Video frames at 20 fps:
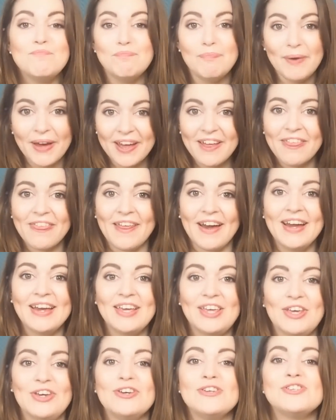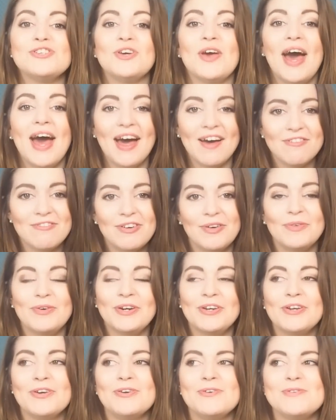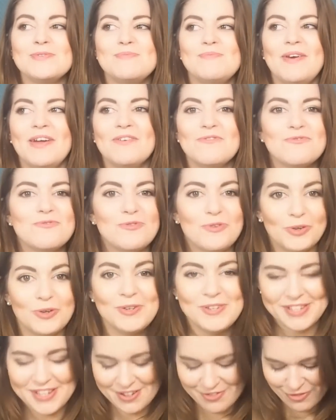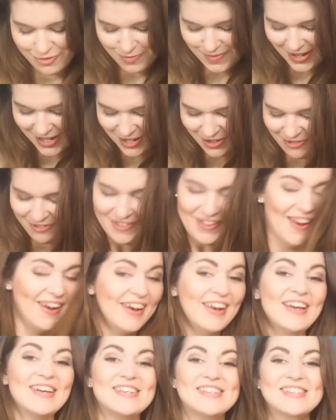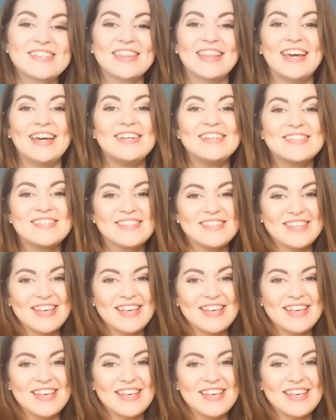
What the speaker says: big thank you to everyone who's been rooting for me to finish this.